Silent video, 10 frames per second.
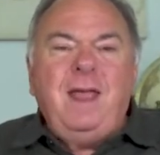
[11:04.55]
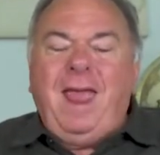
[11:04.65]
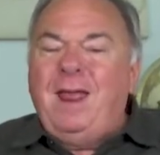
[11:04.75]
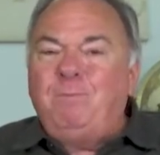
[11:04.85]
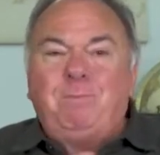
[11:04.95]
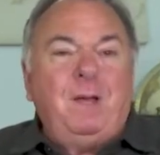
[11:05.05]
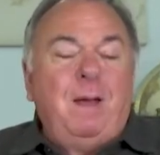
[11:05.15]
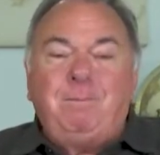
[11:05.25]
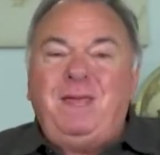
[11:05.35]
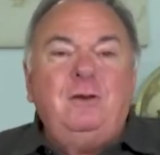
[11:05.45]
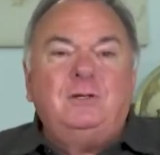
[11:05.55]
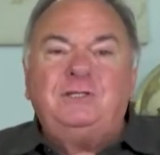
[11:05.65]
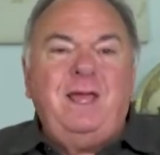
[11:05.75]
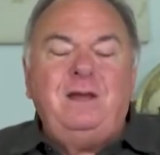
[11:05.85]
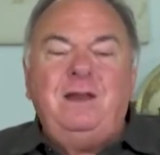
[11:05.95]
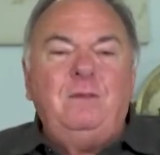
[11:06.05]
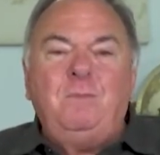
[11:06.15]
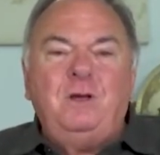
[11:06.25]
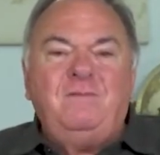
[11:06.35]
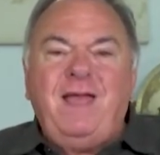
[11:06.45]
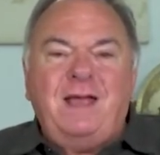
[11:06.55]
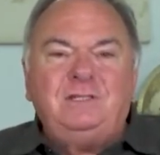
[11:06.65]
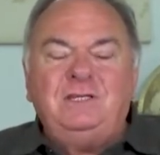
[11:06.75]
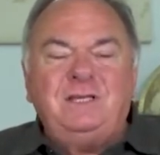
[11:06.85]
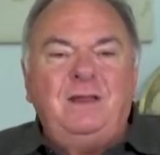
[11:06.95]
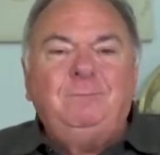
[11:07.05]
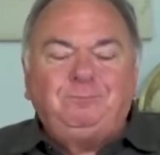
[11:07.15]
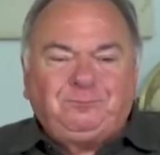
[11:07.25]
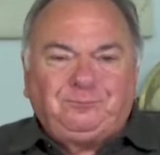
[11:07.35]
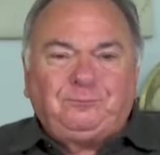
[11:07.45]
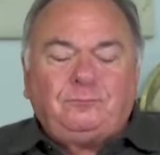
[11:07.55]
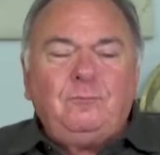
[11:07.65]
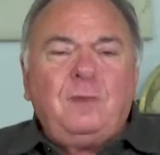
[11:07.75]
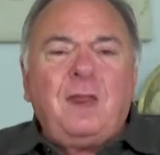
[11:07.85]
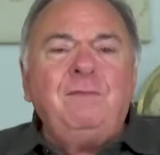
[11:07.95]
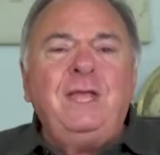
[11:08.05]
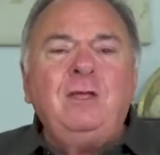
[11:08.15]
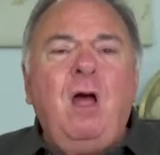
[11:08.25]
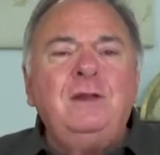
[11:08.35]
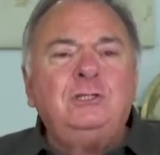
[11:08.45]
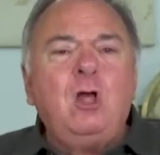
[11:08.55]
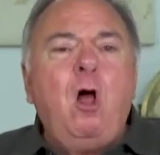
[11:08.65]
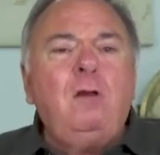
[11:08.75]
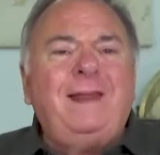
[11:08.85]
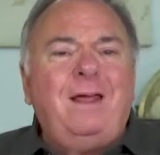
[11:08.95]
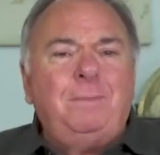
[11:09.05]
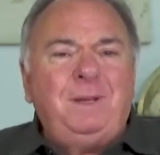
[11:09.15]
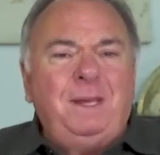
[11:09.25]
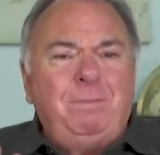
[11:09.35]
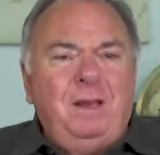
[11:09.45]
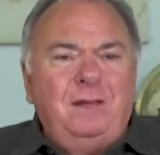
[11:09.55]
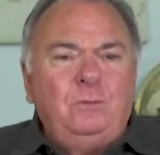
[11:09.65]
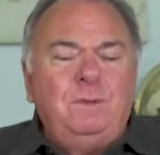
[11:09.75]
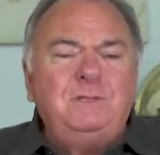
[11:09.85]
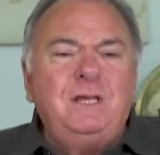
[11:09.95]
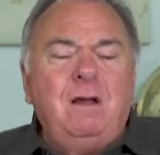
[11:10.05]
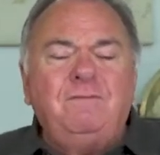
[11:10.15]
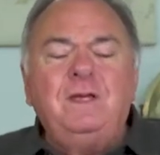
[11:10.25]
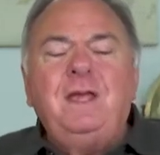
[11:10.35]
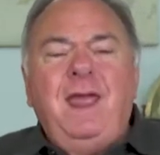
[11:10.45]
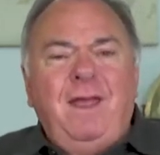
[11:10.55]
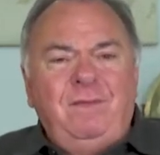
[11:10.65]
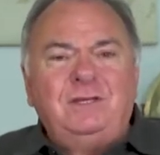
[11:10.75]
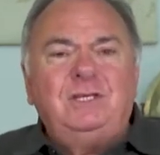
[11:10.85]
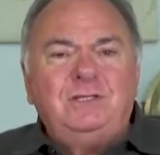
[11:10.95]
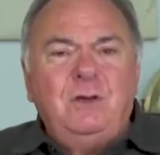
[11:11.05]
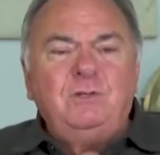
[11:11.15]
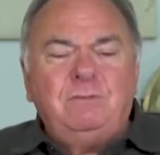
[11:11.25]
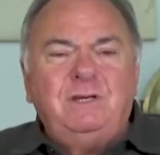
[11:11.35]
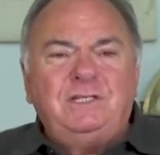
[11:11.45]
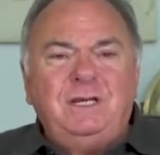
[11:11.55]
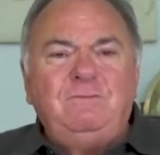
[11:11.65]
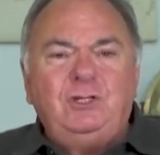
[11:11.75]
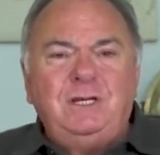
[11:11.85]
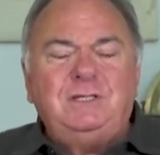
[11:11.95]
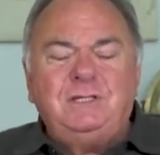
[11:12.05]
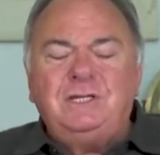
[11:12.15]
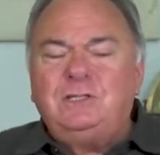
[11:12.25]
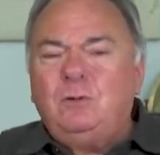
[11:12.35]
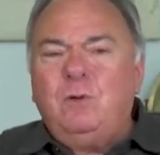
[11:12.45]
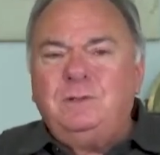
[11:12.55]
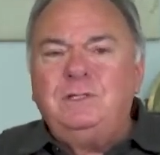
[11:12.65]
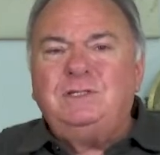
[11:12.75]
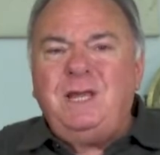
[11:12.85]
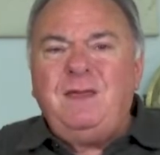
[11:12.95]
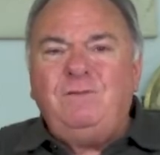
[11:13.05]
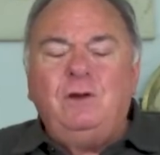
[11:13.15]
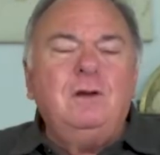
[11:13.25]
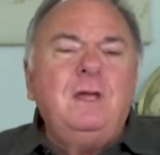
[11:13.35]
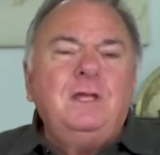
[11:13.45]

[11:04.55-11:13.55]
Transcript: And Peter said it in the book of Acts. He said that God has called out a people unto himself. And this is those that receive Jesus as Lord and Savior.